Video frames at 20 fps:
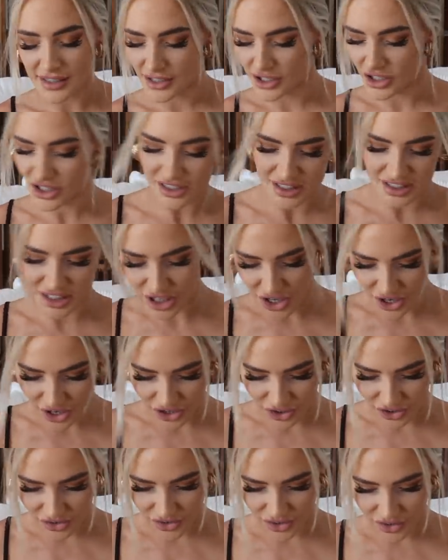So just
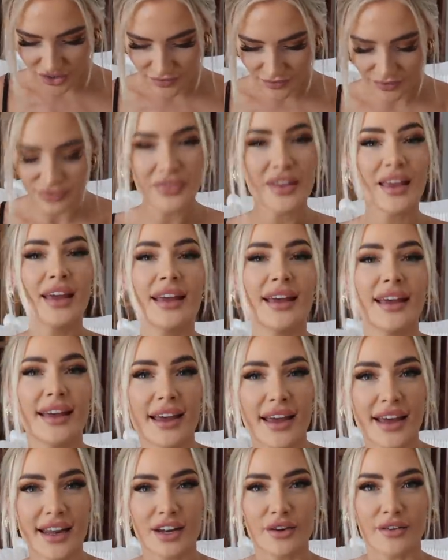don't.
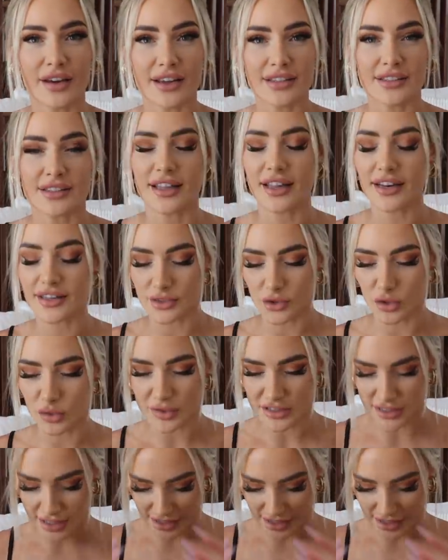Anyways, that is all